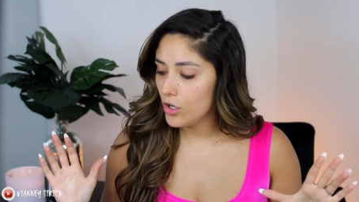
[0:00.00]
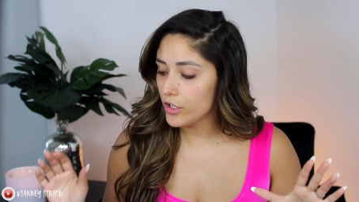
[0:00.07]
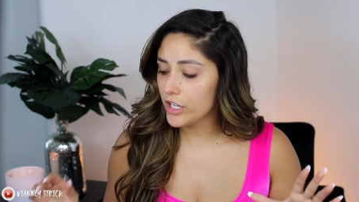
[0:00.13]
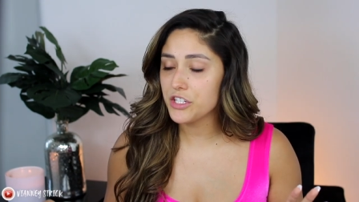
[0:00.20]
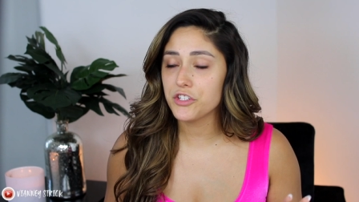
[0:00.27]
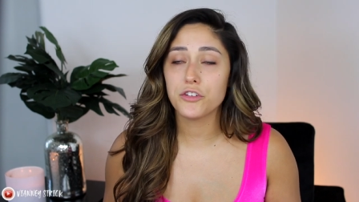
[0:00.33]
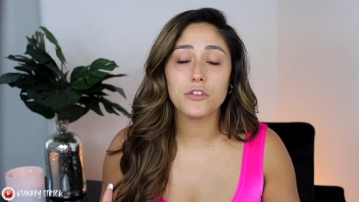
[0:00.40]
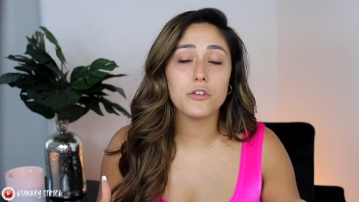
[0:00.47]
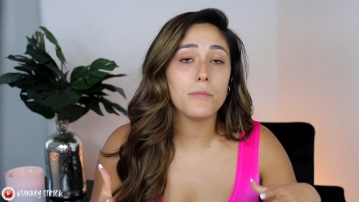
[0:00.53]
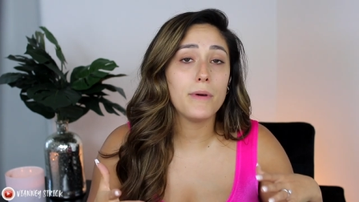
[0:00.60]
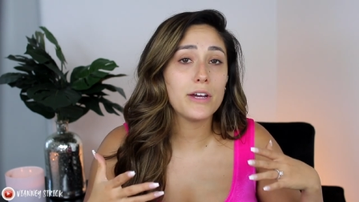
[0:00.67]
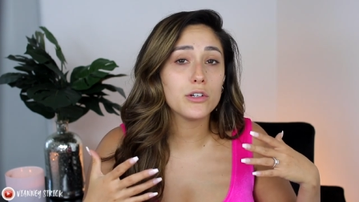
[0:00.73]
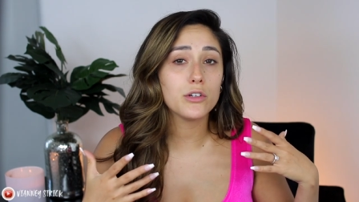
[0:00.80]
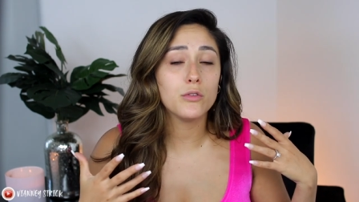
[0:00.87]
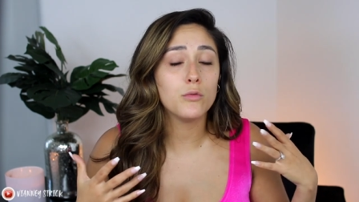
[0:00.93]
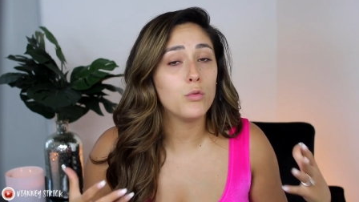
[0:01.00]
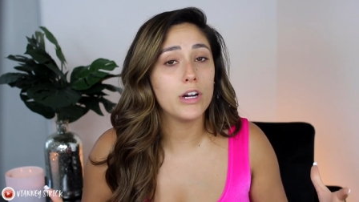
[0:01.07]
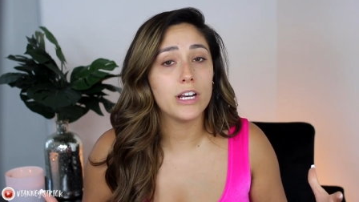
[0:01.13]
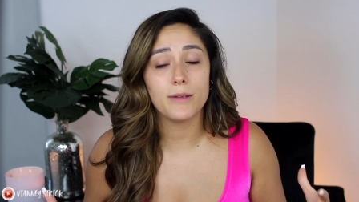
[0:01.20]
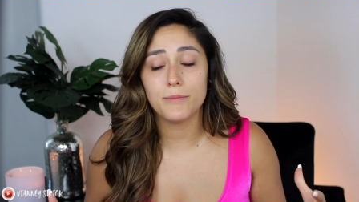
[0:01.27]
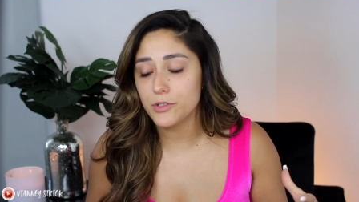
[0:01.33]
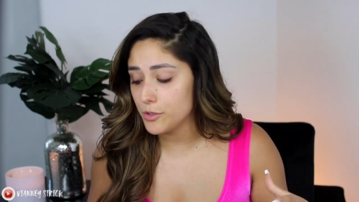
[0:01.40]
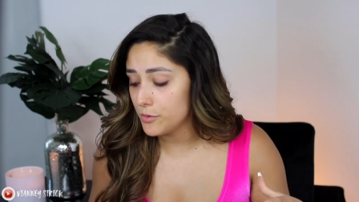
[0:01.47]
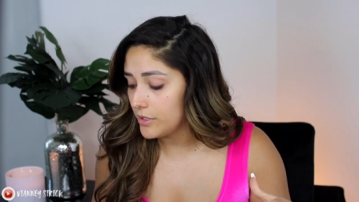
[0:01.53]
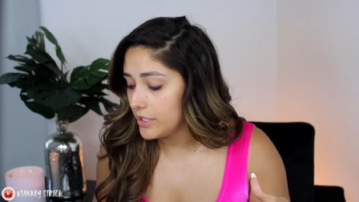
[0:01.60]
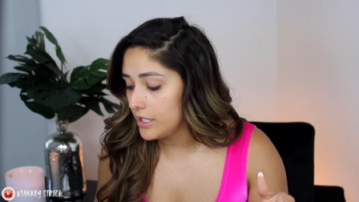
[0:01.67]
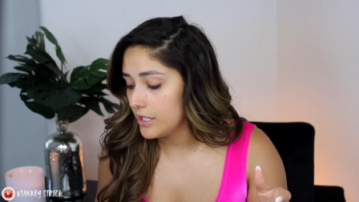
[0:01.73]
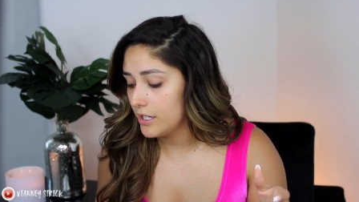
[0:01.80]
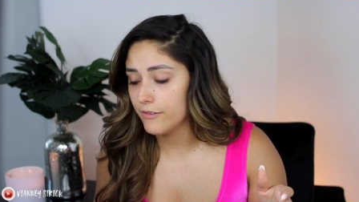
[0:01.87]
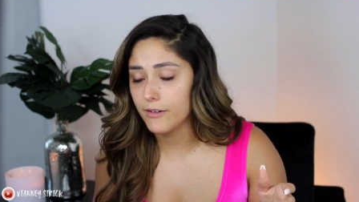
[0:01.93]
Okay, so no matter what I'm
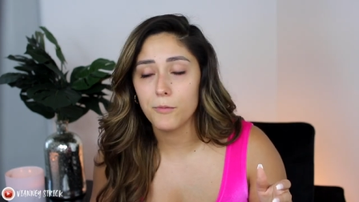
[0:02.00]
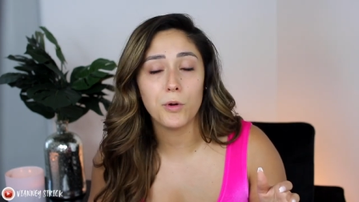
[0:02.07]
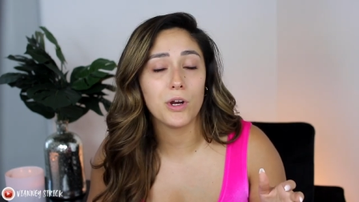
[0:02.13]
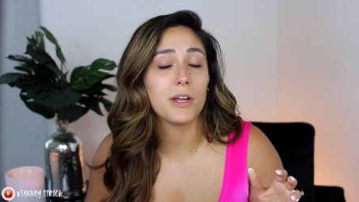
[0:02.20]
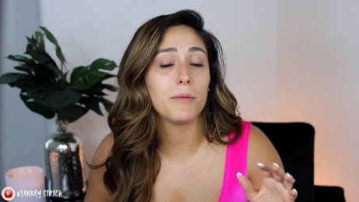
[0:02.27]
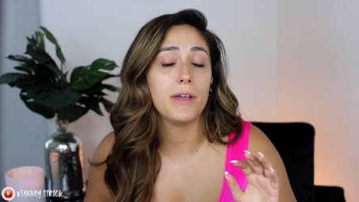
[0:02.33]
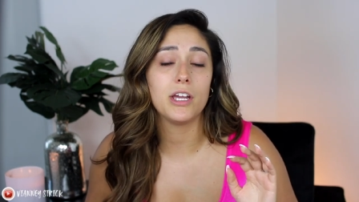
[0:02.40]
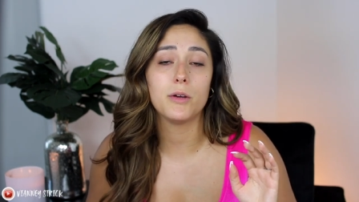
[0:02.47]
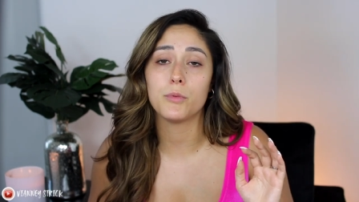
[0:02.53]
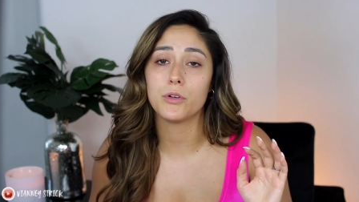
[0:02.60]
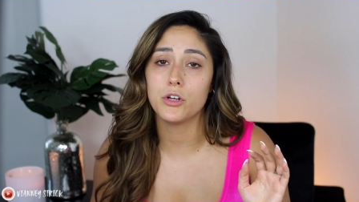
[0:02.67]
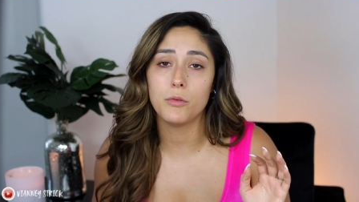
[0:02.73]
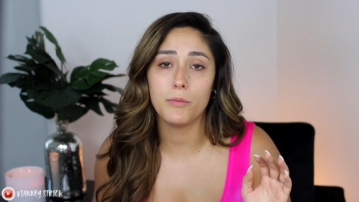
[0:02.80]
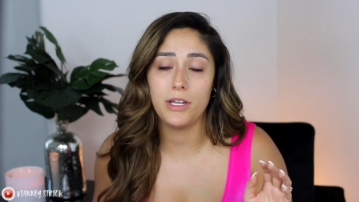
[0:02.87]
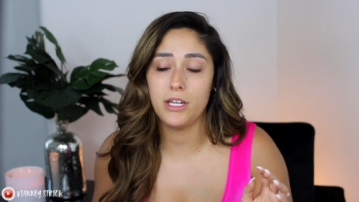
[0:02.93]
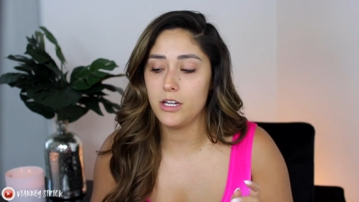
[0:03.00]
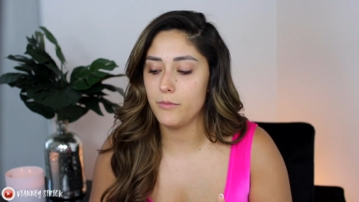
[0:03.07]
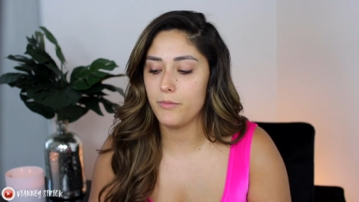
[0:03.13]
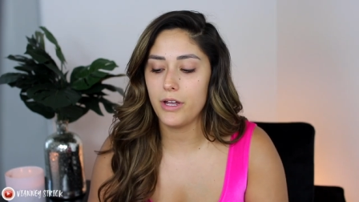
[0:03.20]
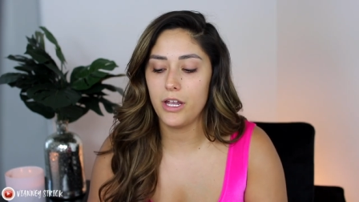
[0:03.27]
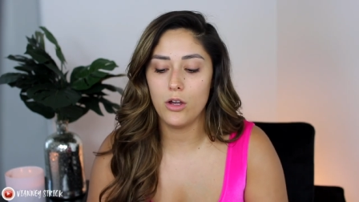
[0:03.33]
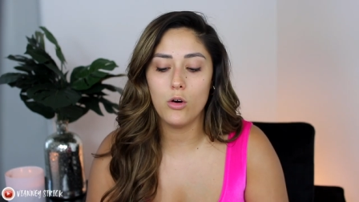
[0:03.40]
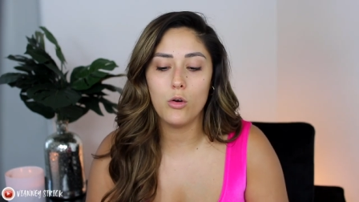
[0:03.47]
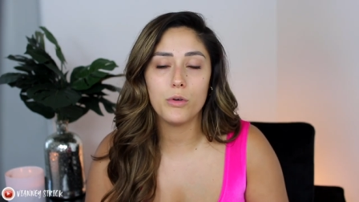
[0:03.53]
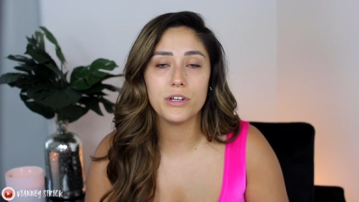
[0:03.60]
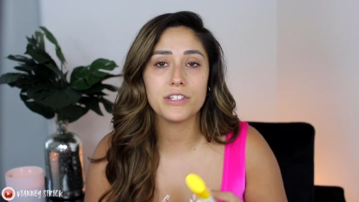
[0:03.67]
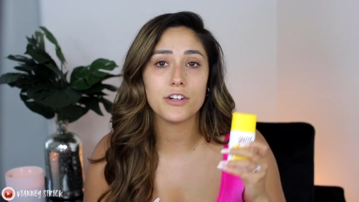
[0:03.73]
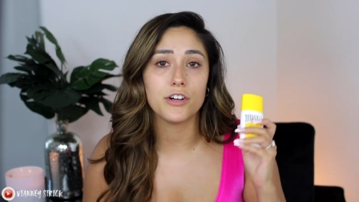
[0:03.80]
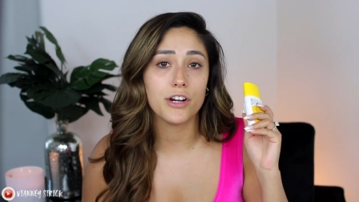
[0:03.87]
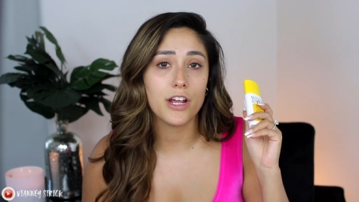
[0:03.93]
doing, if I'm wearing makeup or no makeup, I
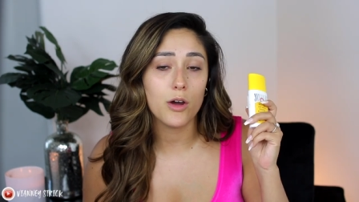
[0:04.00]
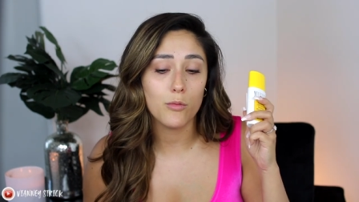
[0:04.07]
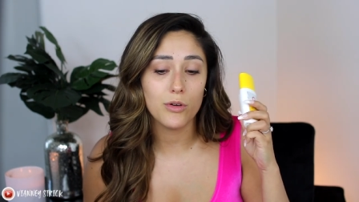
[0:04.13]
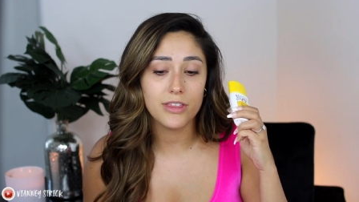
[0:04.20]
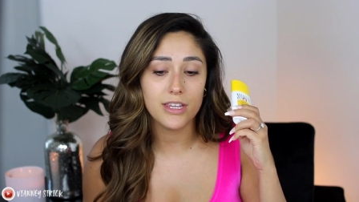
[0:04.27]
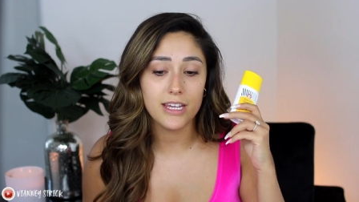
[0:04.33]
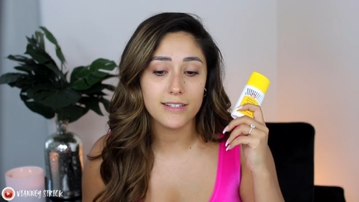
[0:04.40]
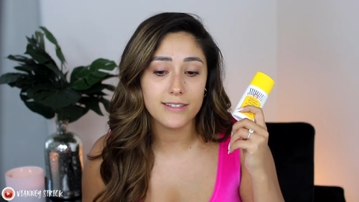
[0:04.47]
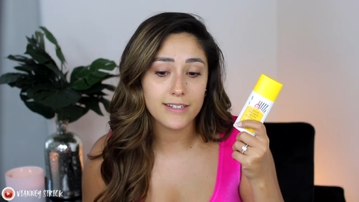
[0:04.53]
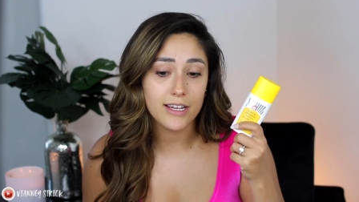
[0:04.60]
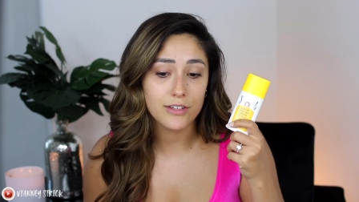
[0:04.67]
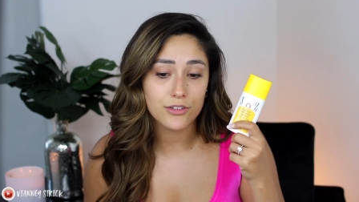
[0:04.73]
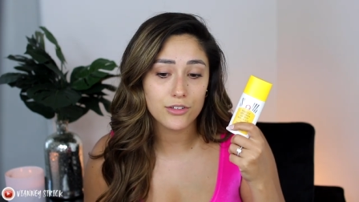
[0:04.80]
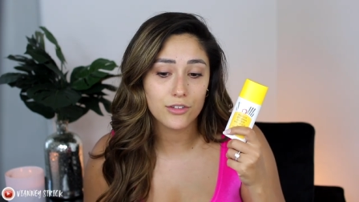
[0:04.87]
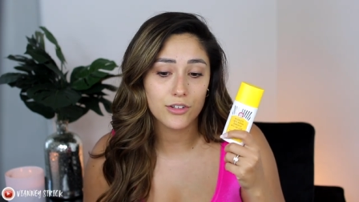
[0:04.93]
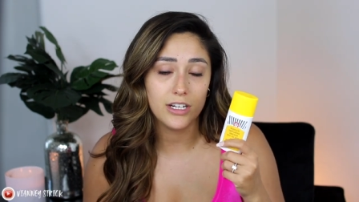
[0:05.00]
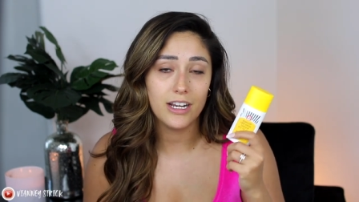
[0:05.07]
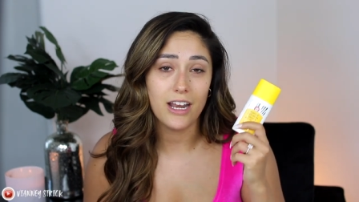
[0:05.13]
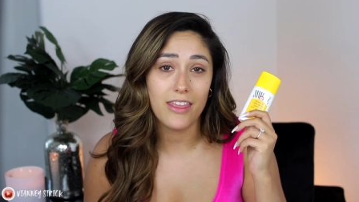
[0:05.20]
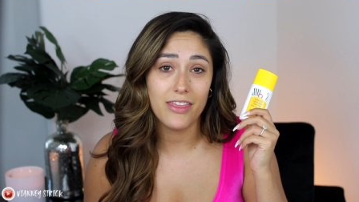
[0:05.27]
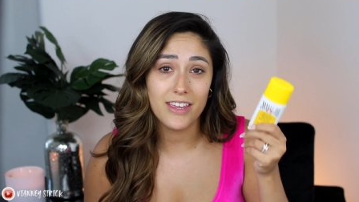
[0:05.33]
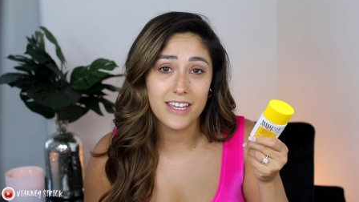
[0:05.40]
always start out with a sunscreen.